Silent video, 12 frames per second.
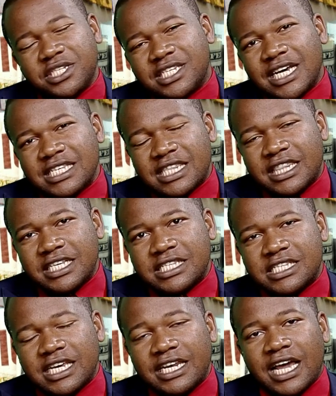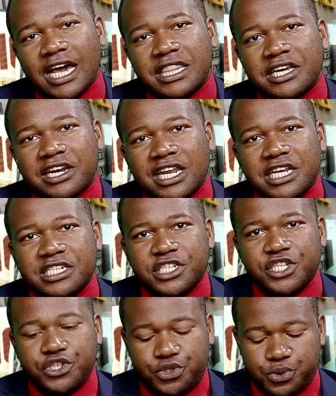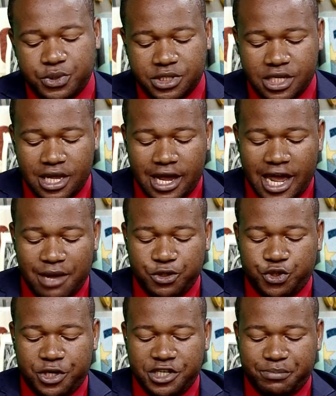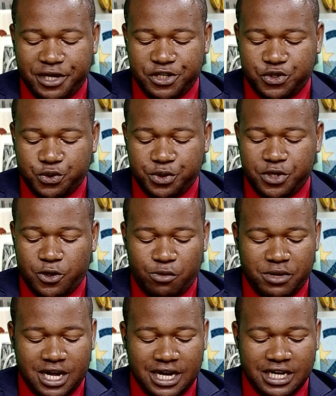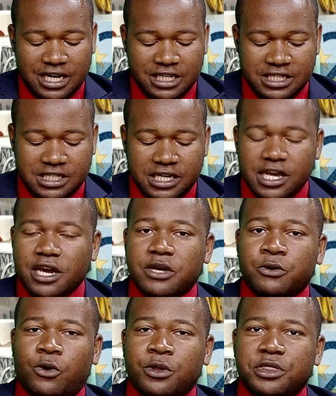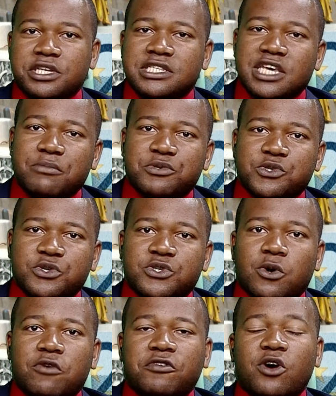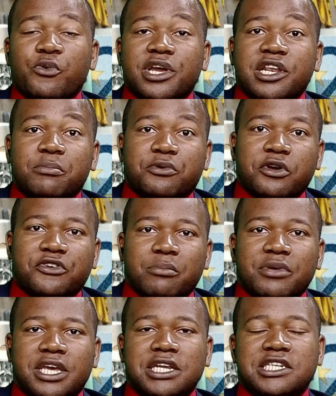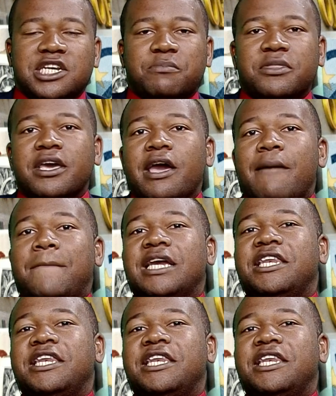To discuss this and other related issues, I am joined by two economic analysts on this episode of our weekly program, In Depth.